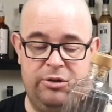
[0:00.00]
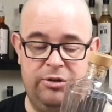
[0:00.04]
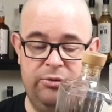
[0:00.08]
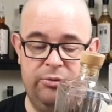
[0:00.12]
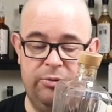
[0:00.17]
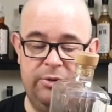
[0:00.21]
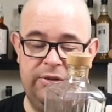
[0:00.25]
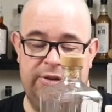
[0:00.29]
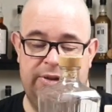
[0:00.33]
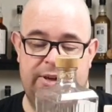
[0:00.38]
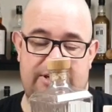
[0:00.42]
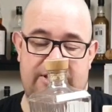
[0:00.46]
this
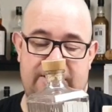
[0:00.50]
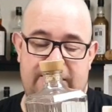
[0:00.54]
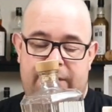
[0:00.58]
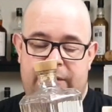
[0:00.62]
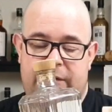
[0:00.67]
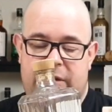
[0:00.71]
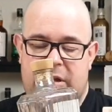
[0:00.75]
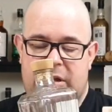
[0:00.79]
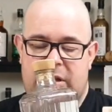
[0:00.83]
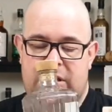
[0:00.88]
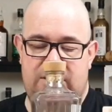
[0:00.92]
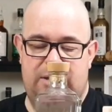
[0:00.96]
whiskey,
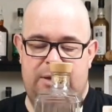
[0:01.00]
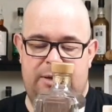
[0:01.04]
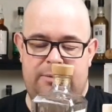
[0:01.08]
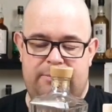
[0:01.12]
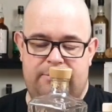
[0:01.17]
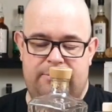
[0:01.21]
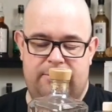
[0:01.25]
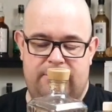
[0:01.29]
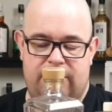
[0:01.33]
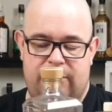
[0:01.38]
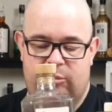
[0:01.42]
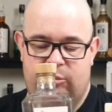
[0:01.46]

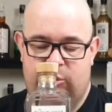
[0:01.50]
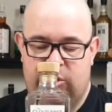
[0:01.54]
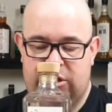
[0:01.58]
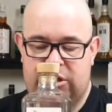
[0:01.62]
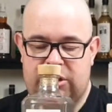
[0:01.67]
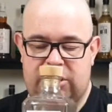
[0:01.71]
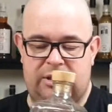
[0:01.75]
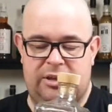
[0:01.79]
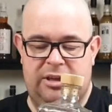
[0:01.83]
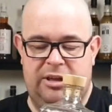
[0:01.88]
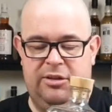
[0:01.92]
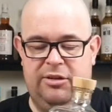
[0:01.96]
definitely,
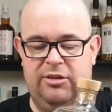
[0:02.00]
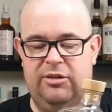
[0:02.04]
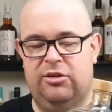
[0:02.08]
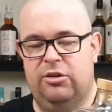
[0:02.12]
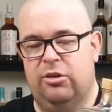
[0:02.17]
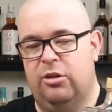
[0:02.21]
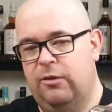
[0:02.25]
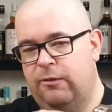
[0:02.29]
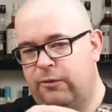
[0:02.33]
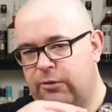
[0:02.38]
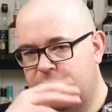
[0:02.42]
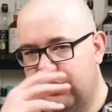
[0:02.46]
but that
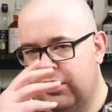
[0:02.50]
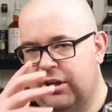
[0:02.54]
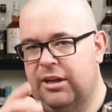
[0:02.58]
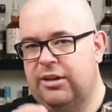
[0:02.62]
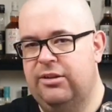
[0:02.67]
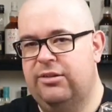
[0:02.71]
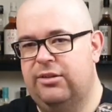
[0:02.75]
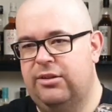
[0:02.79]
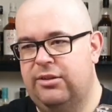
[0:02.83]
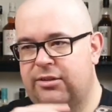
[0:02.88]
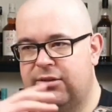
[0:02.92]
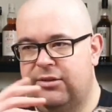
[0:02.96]

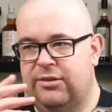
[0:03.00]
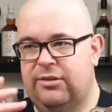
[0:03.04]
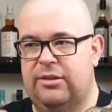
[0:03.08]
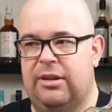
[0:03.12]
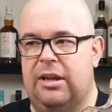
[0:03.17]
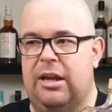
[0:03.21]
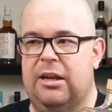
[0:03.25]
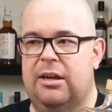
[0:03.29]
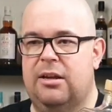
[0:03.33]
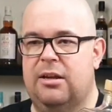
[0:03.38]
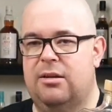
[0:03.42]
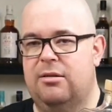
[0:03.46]
sulfuriness is
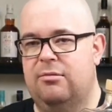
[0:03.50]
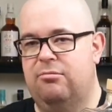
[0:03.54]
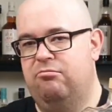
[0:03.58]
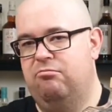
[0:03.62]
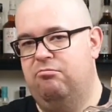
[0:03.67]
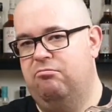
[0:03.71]
like,